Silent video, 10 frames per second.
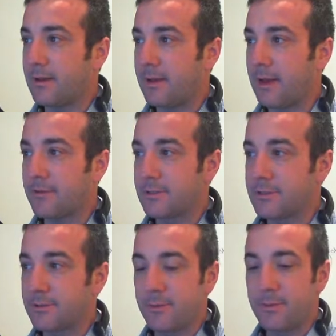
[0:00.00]
average
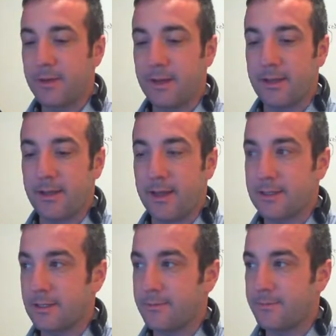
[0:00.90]
group. I hit
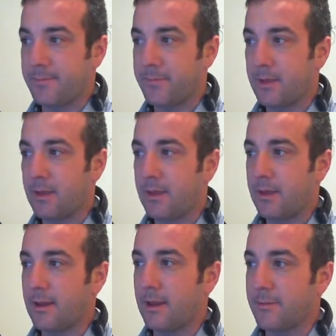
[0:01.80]
enter.
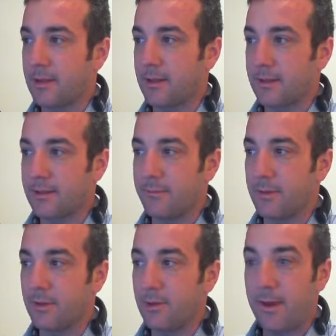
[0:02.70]
Now I'm going to click the
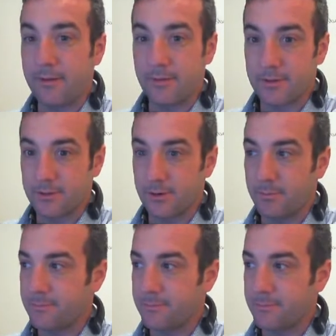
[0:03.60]
below average group,